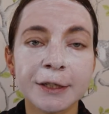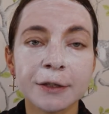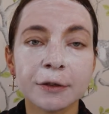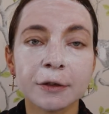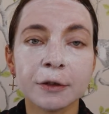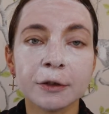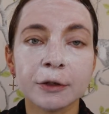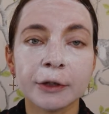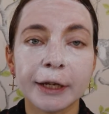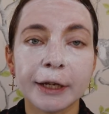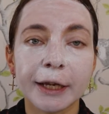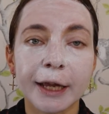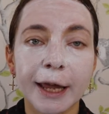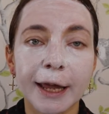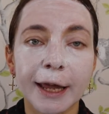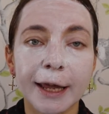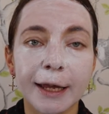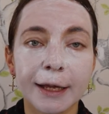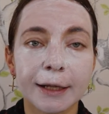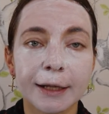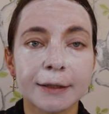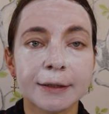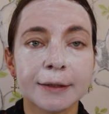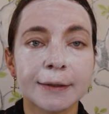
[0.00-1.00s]
to
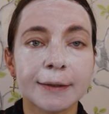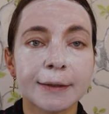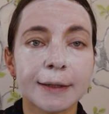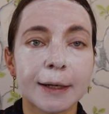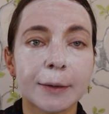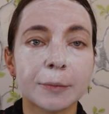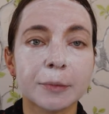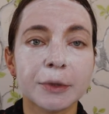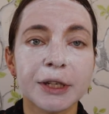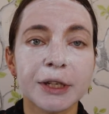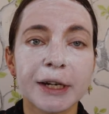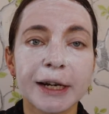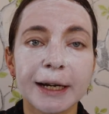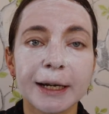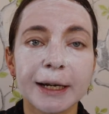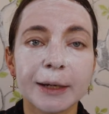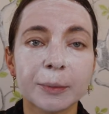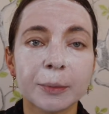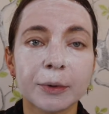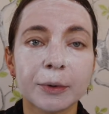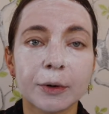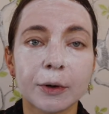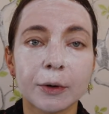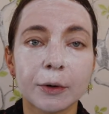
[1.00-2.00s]
create some
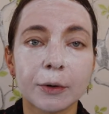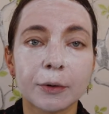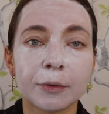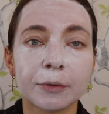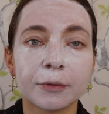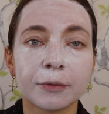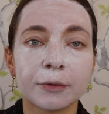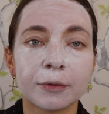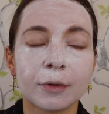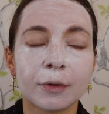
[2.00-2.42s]
type of